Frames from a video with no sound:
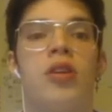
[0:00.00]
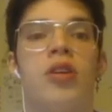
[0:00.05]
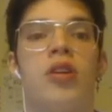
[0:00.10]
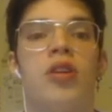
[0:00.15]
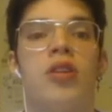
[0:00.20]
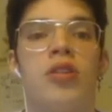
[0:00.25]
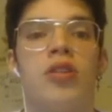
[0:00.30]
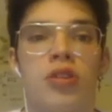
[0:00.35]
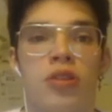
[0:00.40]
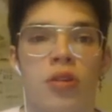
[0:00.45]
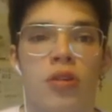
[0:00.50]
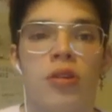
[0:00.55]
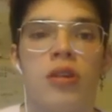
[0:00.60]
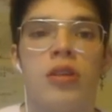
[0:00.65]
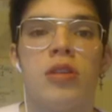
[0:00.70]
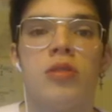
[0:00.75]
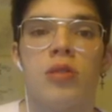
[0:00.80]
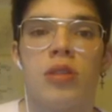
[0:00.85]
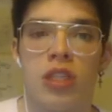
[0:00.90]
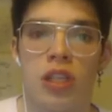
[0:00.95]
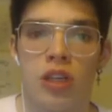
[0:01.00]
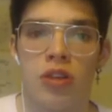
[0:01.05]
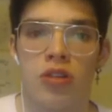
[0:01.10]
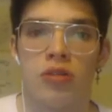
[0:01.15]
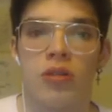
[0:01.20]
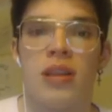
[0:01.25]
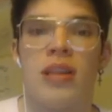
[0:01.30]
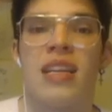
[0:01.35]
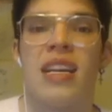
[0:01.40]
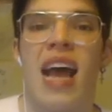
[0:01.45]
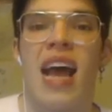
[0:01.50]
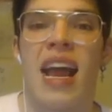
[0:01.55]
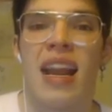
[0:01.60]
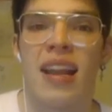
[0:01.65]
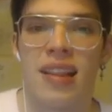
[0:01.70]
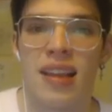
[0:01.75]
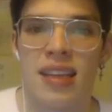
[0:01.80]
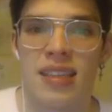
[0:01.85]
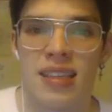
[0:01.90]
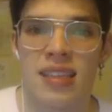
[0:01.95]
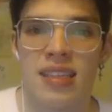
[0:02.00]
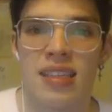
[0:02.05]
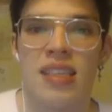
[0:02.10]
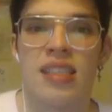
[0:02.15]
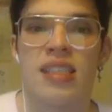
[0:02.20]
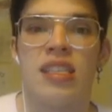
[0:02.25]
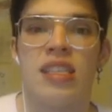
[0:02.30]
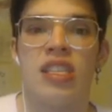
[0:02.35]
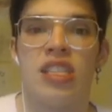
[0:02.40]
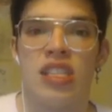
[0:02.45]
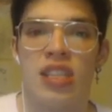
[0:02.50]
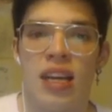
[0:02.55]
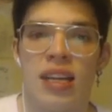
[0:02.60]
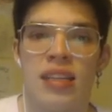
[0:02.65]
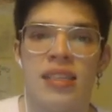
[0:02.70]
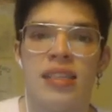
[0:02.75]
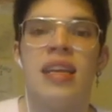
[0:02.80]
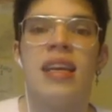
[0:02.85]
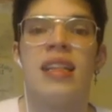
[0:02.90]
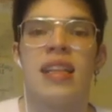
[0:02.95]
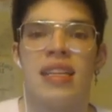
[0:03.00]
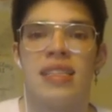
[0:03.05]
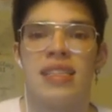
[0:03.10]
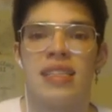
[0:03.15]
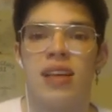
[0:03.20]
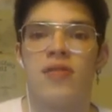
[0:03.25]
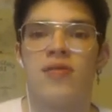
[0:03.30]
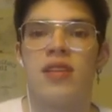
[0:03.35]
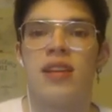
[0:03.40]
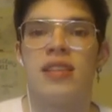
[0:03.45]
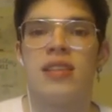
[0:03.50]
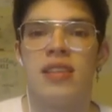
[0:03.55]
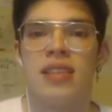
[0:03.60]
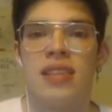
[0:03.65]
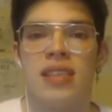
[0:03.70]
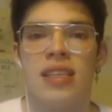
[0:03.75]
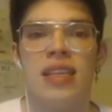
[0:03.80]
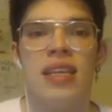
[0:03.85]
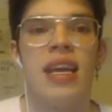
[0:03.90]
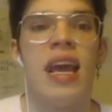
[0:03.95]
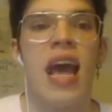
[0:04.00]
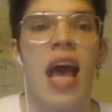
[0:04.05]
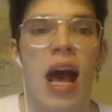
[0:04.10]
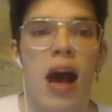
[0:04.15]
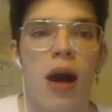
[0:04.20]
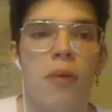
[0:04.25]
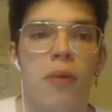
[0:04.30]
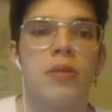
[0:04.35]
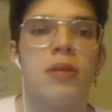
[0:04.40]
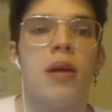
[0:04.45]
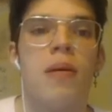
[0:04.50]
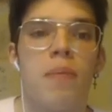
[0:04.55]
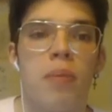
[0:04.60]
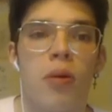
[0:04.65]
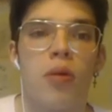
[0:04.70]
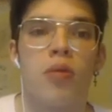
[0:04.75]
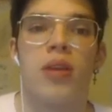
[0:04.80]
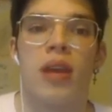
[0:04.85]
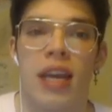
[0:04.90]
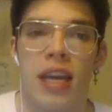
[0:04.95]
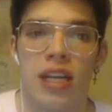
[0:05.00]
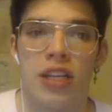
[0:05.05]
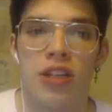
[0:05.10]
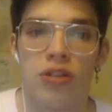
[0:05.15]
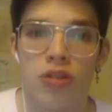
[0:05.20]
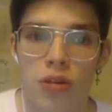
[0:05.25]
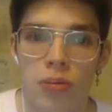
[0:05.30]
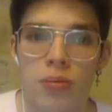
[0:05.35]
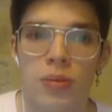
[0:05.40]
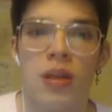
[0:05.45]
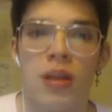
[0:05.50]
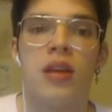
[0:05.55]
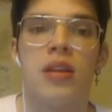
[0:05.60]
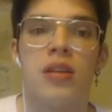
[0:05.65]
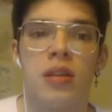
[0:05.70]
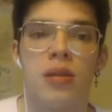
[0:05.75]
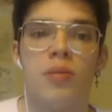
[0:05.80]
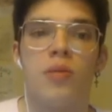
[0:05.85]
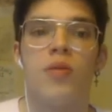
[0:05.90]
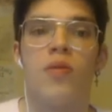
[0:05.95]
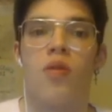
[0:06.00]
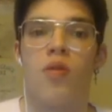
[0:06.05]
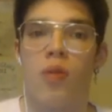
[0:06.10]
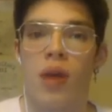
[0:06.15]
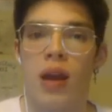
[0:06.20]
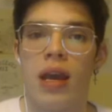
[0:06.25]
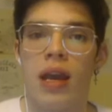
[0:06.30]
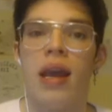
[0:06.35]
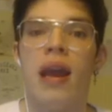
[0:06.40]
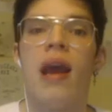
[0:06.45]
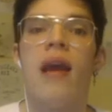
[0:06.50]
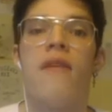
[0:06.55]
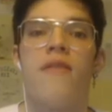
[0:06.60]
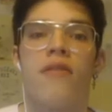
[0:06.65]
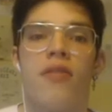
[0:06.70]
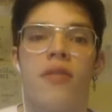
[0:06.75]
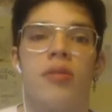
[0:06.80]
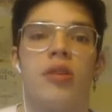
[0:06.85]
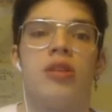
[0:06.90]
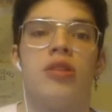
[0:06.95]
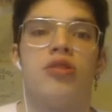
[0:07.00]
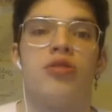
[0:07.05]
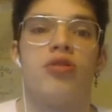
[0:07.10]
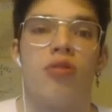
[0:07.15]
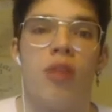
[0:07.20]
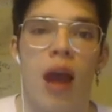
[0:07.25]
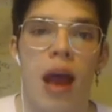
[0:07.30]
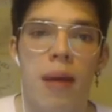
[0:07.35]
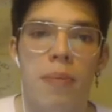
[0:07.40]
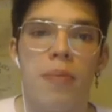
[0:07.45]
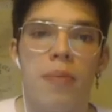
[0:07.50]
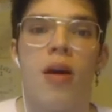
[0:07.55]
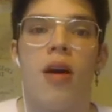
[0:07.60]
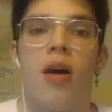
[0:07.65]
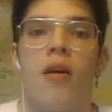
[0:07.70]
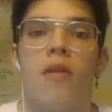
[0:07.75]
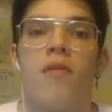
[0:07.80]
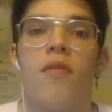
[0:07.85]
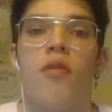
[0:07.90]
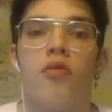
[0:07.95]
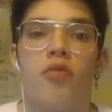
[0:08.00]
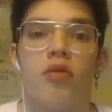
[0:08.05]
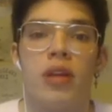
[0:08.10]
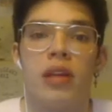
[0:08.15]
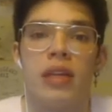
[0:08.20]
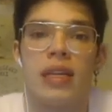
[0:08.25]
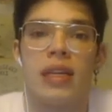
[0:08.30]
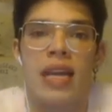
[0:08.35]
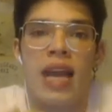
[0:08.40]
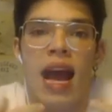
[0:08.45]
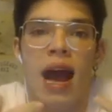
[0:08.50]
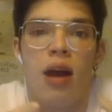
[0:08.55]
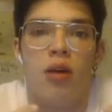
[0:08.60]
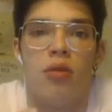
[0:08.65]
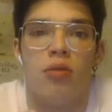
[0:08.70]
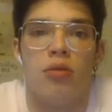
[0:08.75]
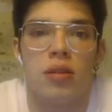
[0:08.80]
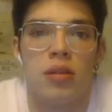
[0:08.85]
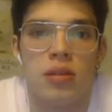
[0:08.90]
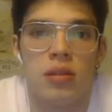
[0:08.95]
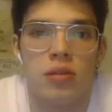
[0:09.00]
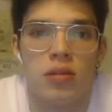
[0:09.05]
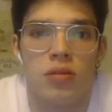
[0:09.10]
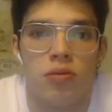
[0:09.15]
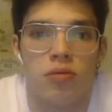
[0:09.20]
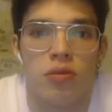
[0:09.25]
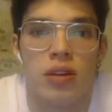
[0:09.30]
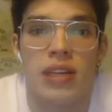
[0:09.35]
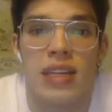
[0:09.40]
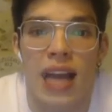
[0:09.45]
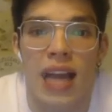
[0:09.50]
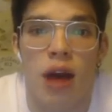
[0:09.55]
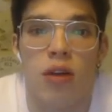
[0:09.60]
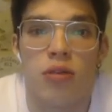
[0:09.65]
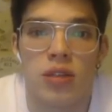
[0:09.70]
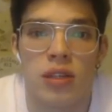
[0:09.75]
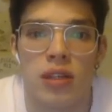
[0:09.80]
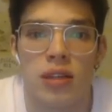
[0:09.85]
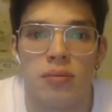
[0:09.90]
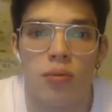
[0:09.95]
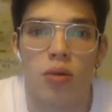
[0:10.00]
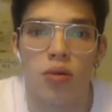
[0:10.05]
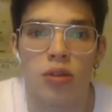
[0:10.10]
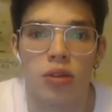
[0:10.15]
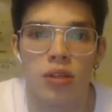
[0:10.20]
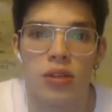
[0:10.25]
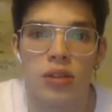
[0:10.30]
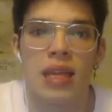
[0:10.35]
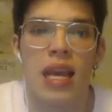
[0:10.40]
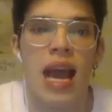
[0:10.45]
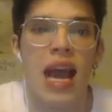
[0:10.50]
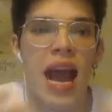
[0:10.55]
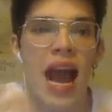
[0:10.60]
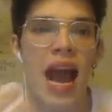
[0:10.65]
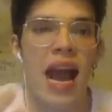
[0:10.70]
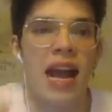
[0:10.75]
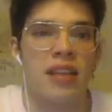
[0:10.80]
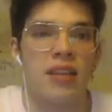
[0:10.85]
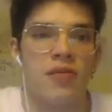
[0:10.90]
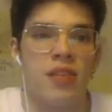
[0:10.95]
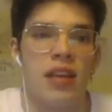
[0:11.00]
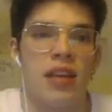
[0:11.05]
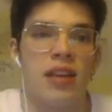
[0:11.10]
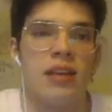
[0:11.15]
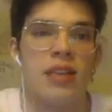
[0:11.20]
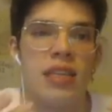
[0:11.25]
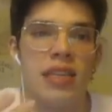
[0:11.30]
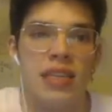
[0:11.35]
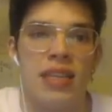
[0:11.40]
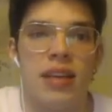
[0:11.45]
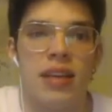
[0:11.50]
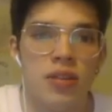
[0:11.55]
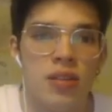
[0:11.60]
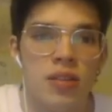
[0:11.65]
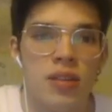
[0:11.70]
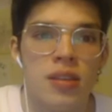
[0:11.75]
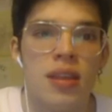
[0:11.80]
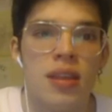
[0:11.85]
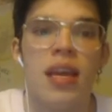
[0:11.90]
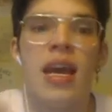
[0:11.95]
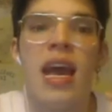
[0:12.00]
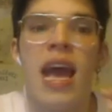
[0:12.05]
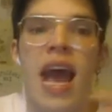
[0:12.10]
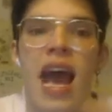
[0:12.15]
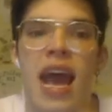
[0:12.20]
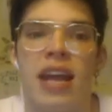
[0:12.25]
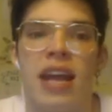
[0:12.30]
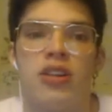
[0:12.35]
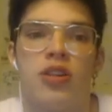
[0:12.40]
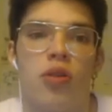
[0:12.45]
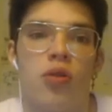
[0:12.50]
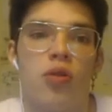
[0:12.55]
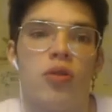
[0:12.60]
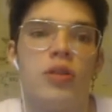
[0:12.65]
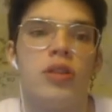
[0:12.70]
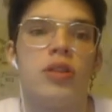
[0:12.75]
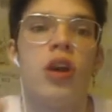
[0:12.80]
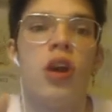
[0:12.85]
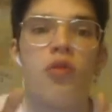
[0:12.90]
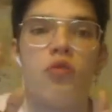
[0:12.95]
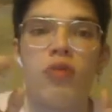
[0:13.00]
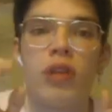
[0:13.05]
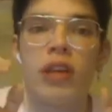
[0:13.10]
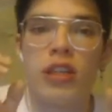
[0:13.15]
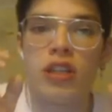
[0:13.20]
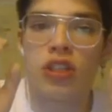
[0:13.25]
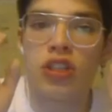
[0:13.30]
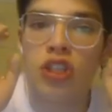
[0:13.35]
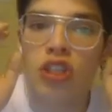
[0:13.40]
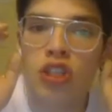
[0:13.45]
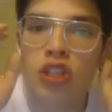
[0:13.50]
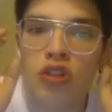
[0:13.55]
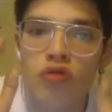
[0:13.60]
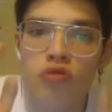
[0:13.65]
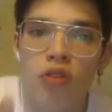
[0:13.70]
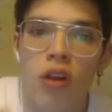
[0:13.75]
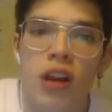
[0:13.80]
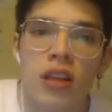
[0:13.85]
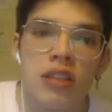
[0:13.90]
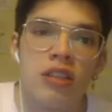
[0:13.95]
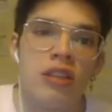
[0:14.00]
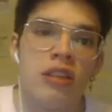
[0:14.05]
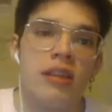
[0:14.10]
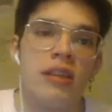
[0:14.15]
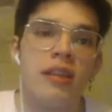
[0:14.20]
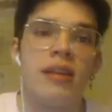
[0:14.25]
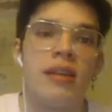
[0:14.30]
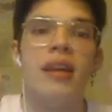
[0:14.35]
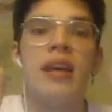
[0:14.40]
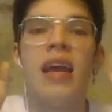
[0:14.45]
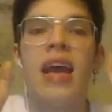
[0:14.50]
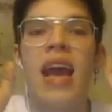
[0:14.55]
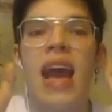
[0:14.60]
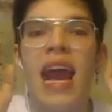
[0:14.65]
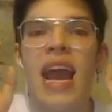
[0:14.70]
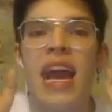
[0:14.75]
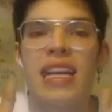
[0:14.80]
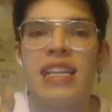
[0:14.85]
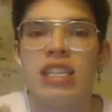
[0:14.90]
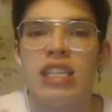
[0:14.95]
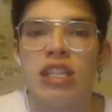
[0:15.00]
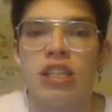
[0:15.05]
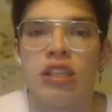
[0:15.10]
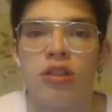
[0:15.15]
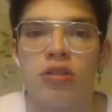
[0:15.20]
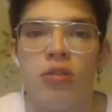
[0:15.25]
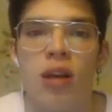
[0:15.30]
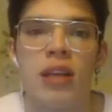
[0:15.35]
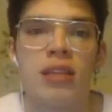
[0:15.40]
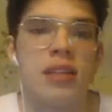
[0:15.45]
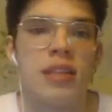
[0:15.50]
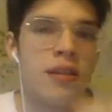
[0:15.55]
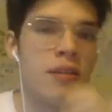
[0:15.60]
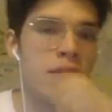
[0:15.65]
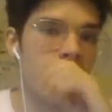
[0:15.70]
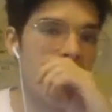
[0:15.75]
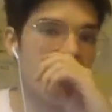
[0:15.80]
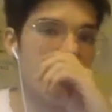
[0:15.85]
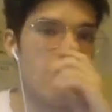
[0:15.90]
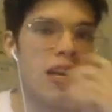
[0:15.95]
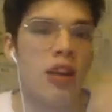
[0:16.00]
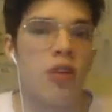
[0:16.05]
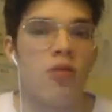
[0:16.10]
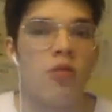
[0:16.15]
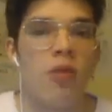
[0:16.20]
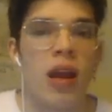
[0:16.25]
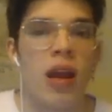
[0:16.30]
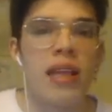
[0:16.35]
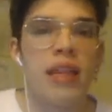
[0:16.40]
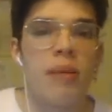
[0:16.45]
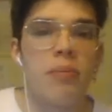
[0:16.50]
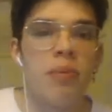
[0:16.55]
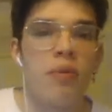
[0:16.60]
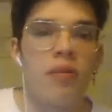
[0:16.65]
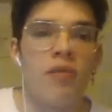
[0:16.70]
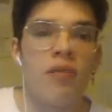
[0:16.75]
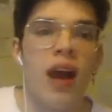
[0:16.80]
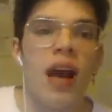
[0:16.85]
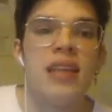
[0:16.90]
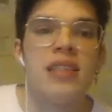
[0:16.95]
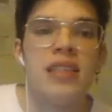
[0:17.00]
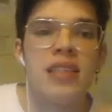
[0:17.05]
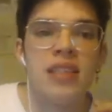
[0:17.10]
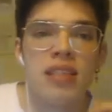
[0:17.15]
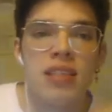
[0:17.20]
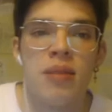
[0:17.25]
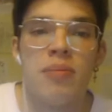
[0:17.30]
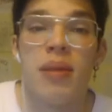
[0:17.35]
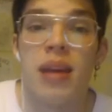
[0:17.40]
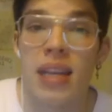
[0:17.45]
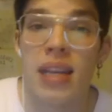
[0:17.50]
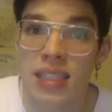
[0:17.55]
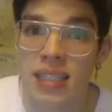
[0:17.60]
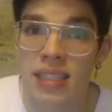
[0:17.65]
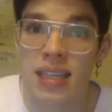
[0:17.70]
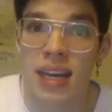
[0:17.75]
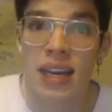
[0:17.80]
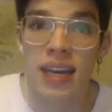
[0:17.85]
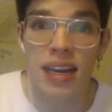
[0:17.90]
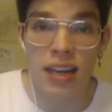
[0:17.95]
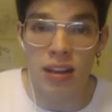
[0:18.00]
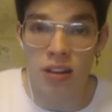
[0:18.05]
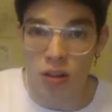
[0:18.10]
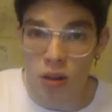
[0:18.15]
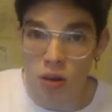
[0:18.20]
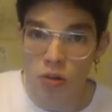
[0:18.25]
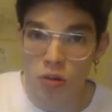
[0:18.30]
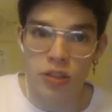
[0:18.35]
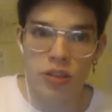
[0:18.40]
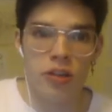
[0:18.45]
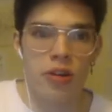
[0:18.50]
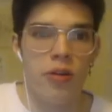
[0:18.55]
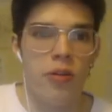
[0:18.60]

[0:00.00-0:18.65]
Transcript: Students with children and adolescents suggest that self-distancing helps both age groups to move away from the trap of recounting emotionally activating details and towards reconstructing a distressing event in a way that provides some insight and closure.